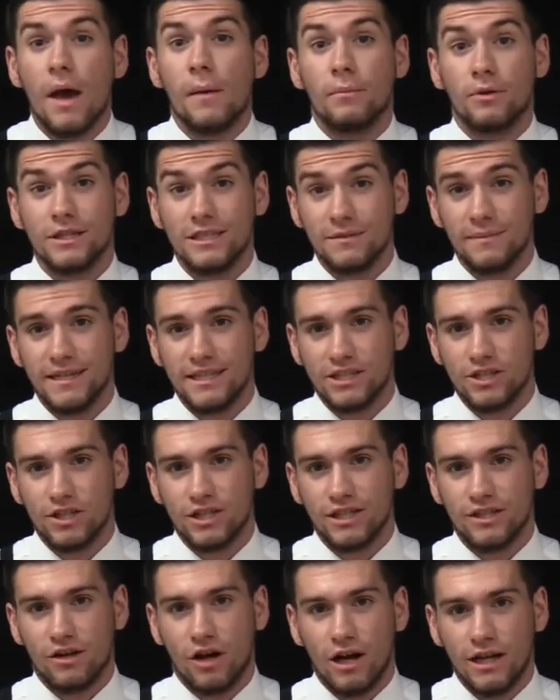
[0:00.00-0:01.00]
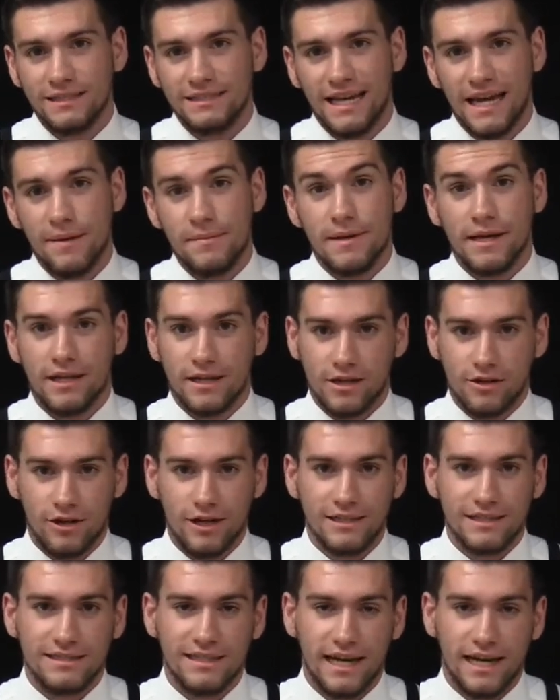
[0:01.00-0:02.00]
Please make sure you're on time and in
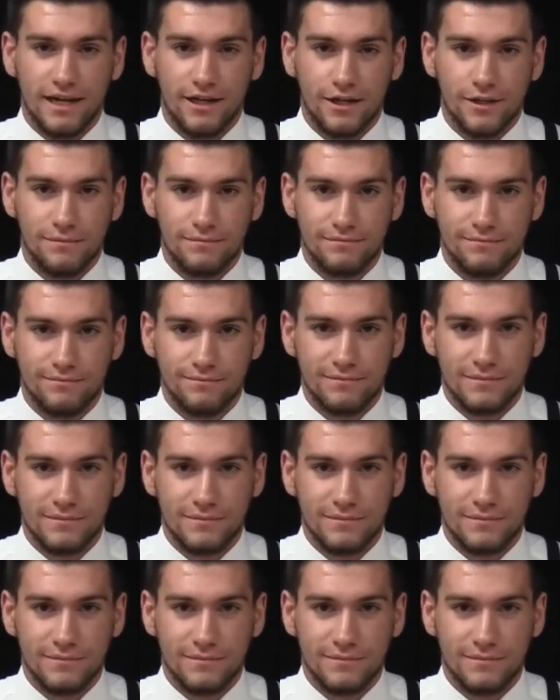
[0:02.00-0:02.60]
correct attire.